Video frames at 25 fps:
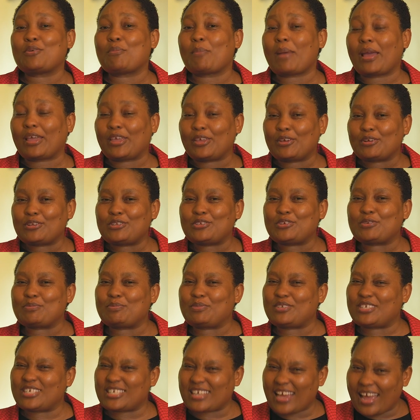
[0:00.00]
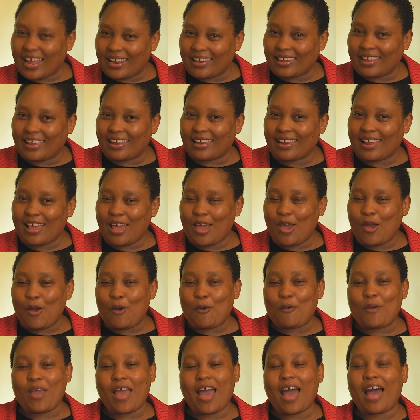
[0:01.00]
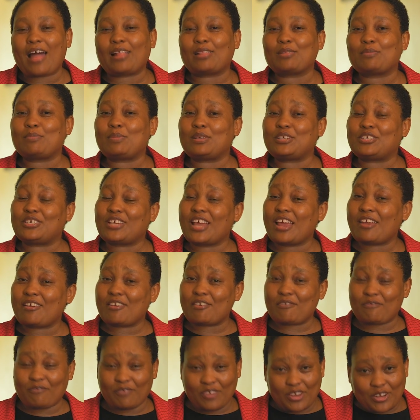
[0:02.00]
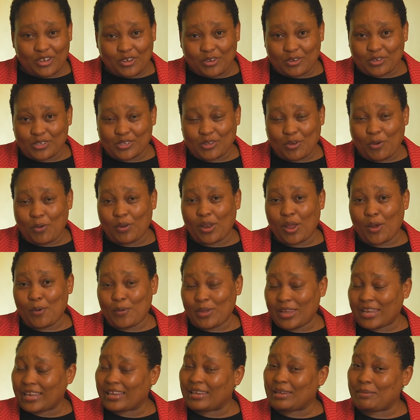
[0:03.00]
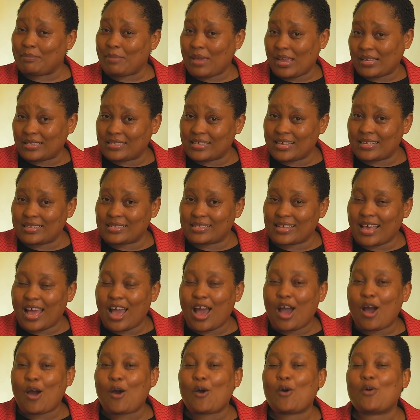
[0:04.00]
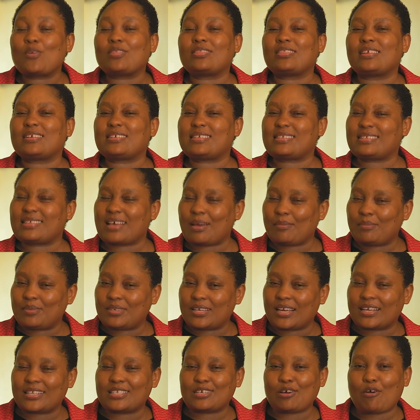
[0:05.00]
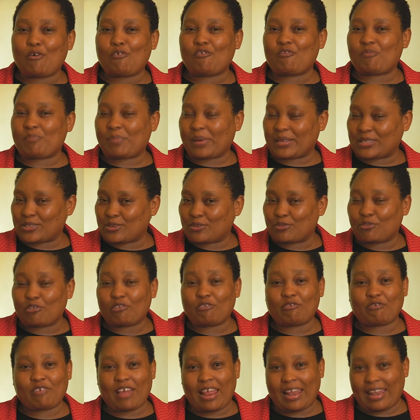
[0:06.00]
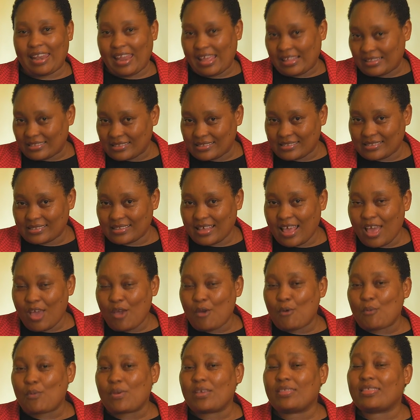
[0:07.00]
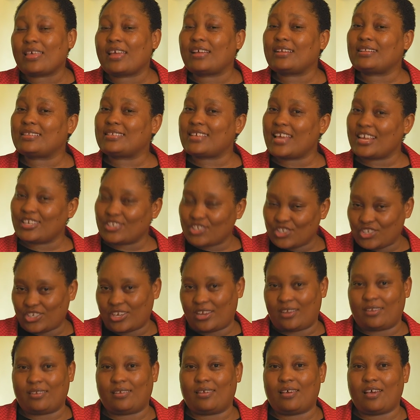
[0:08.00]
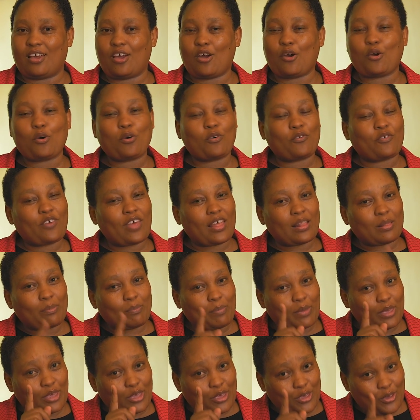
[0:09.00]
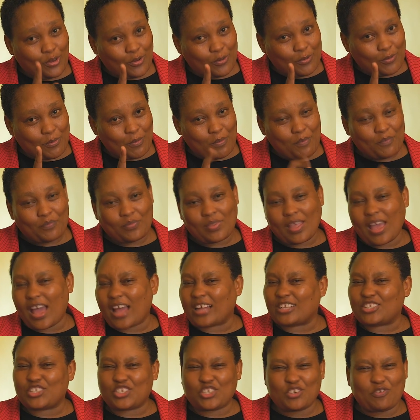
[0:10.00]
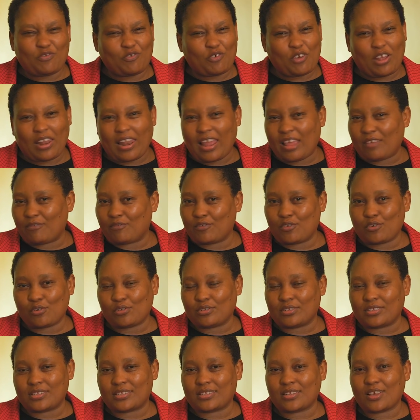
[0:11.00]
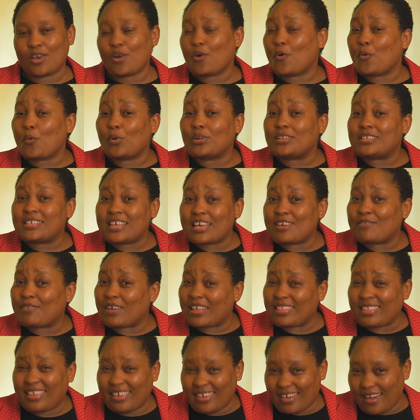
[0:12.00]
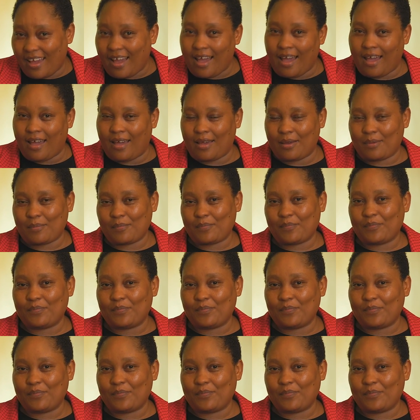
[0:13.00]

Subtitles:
to my YouTube channel, where I'll be sharing videos on a weekly basis on the subject of personal finance with the intention of helping you achieve your life goals, whatever they are.